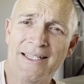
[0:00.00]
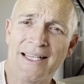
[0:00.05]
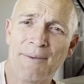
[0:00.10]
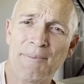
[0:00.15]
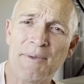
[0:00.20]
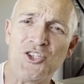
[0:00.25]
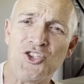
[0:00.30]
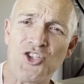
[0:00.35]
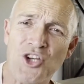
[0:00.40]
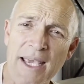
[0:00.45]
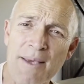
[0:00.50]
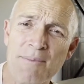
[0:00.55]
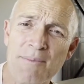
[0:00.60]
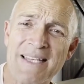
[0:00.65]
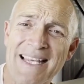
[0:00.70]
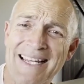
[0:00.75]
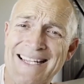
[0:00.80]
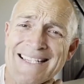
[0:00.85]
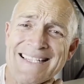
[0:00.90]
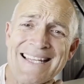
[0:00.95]
I mean, James
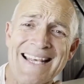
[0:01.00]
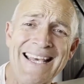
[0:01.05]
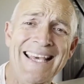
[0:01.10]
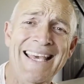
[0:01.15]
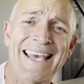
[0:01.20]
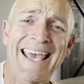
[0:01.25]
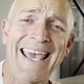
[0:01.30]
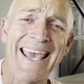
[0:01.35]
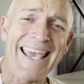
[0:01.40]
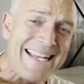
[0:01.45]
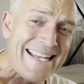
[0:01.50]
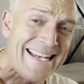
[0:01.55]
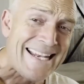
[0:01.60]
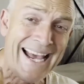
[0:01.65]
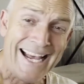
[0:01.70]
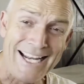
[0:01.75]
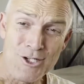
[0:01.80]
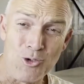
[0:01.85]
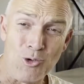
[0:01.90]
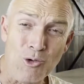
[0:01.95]
had his head
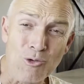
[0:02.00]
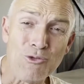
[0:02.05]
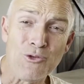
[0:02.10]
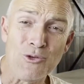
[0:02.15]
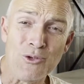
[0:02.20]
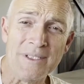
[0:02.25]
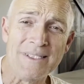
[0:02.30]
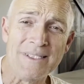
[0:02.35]
cut off.